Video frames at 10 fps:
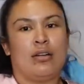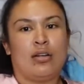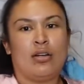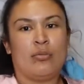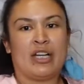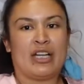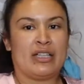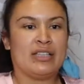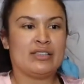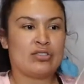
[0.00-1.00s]
Oh my god,
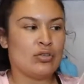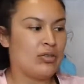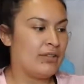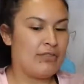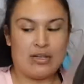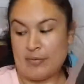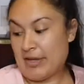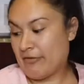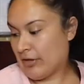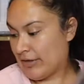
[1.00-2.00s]
this totally fell on my
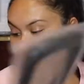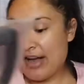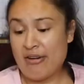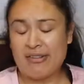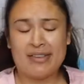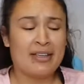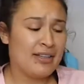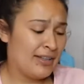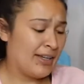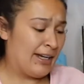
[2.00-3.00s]
foot right now,
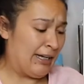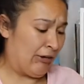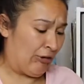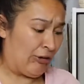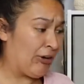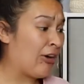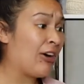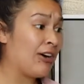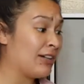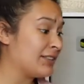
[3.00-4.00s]
and it hurt.